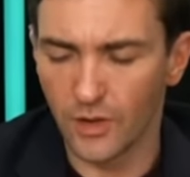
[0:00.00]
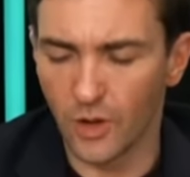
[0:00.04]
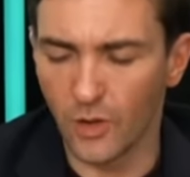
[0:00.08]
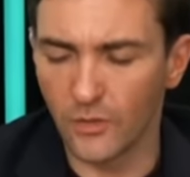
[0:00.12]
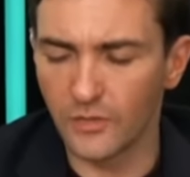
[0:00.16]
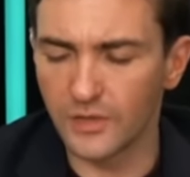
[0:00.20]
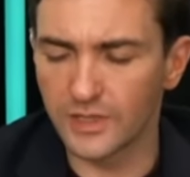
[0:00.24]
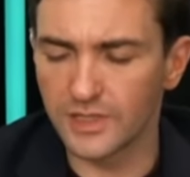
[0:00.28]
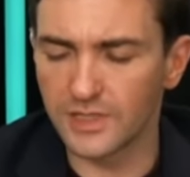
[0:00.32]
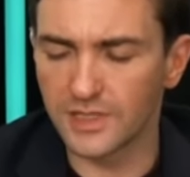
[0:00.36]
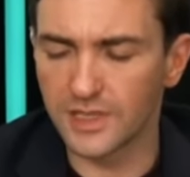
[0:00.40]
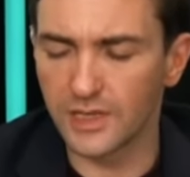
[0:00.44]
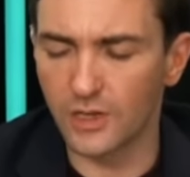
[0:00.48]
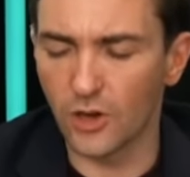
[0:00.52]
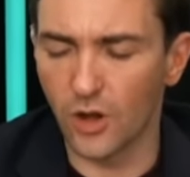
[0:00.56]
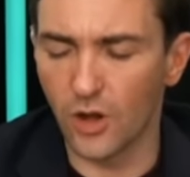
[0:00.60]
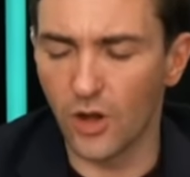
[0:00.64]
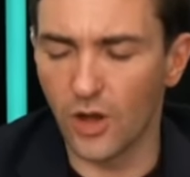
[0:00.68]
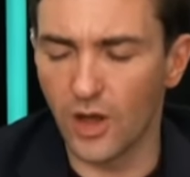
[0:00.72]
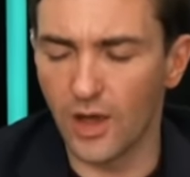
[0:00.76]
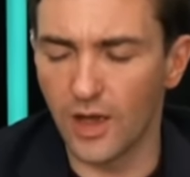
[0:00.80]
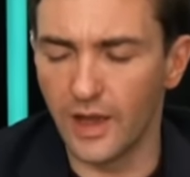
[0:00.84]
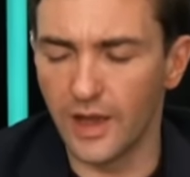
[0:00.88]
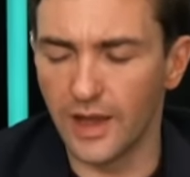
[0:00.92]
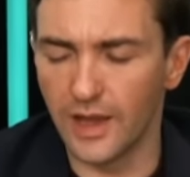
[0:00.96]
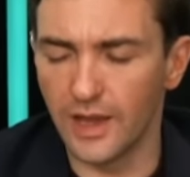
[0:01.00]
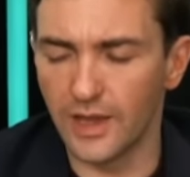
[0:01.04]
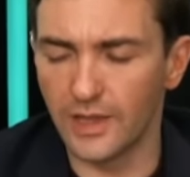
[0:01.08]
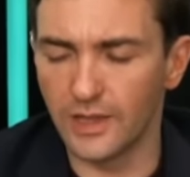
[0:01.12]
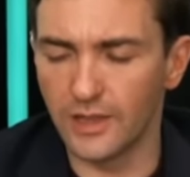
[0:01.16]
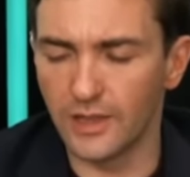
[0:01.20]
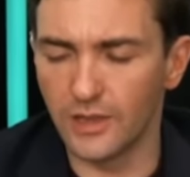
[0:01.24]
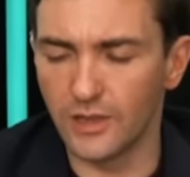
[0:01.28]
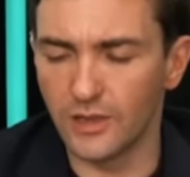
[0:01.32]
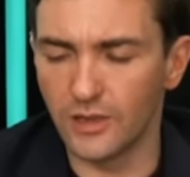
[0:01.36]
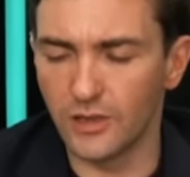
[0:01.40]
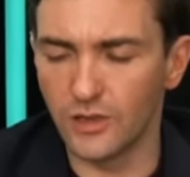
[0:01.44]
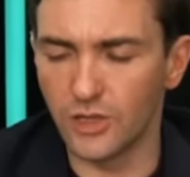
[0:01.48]
Obviously,
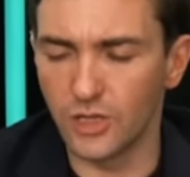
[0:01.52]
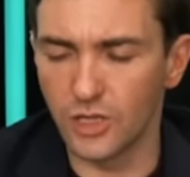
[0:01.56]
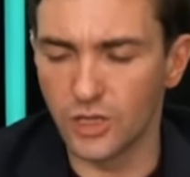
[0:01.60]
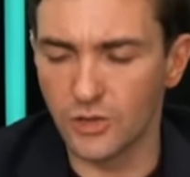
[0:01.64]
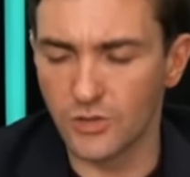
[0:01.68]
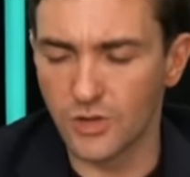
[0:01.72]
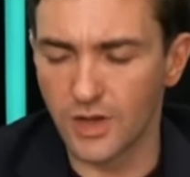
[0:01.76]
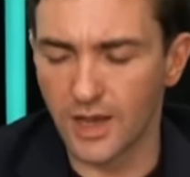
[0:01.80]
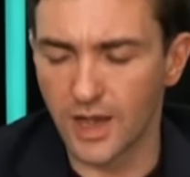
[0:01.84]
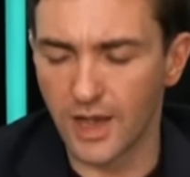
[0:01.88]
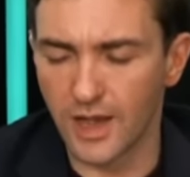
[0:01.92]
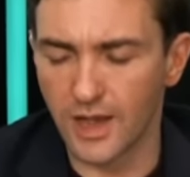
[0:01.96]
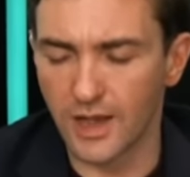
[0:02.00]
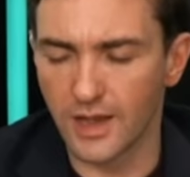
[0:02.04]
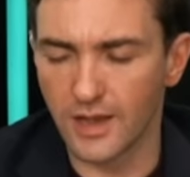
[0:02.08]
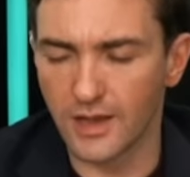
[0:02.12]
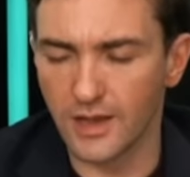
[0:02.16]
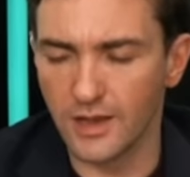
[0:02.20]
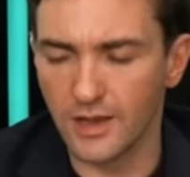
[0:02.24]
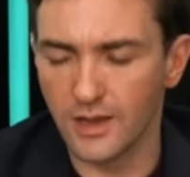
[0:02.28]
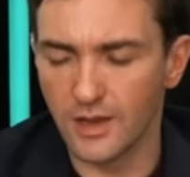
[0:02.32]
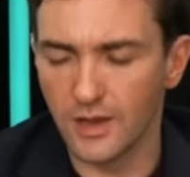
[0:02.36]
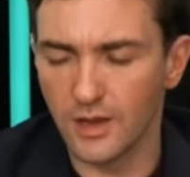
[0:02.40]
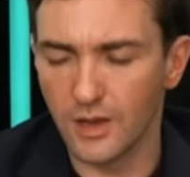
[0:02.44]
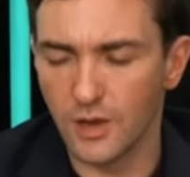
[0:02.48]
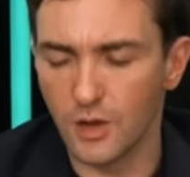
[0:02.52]
in the UK,